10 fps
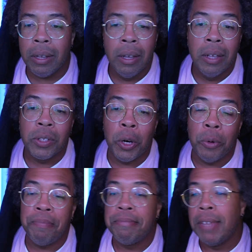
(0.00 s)

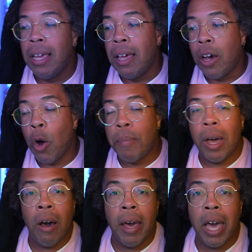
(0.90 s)
So hope
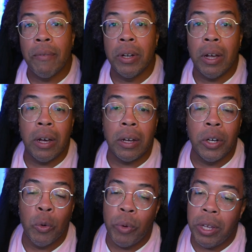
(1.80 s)
y'all having a
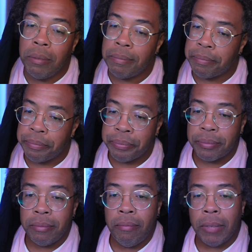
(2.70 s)
good week.
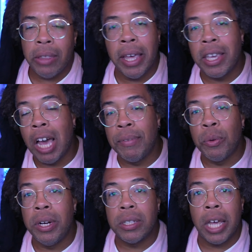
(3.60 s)
Thank y'all for
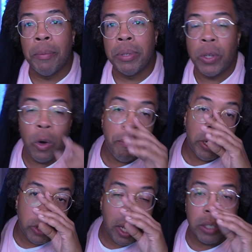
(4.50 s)
tuning in this episode. Make
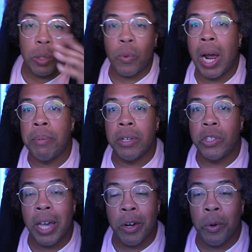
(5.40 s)
sure y'all subscribe to the
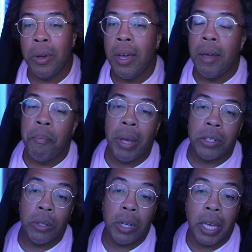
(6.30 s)
channel. Make
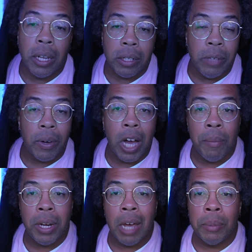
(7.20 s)
sure, again, let's leave a
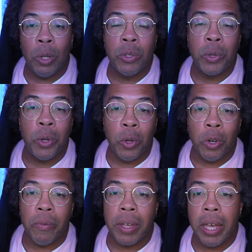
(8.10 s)
comment down below. Turn on your
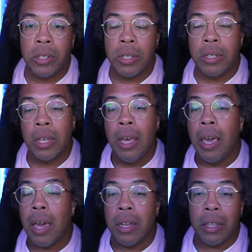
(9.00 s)
notifications.
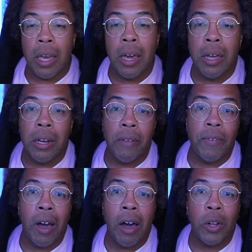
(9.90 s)
And again, if
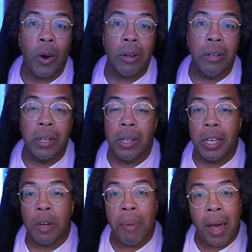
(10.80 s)
y'all are looking to
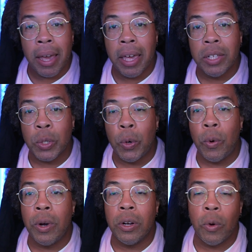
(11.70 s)
get a podcast
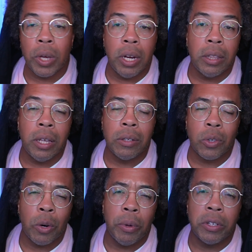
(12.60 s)
going or get anything
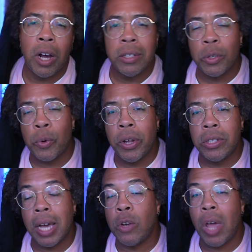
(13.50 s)
started with content
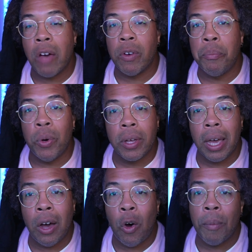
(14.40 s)
creation, I do have a book
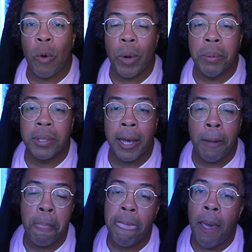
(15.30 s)
out on my website.
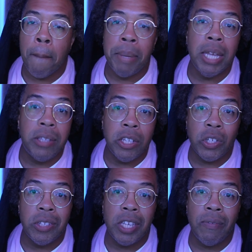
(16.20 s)

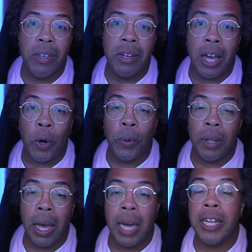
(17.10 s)

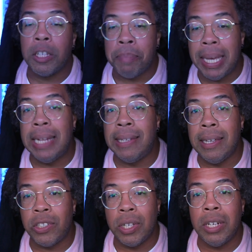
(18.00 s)
PTGTV.online is
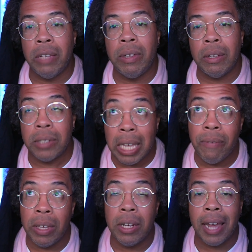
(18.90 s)

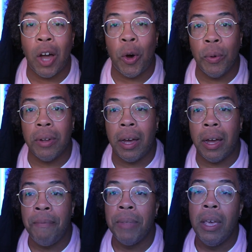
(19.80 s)

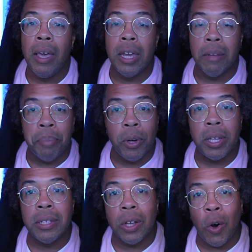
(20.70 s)
PTGTV.online. And the book
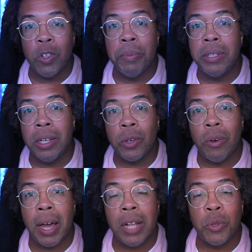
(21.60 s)
is The Ultimate Technical
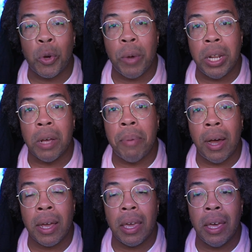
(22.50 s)
Guide to Creating a
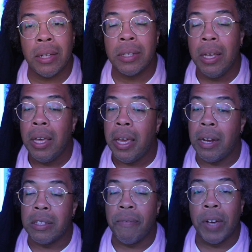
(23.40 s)
Podcast. It
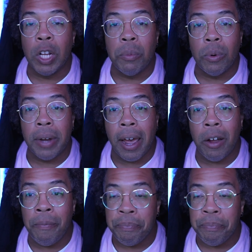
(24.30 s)
is available now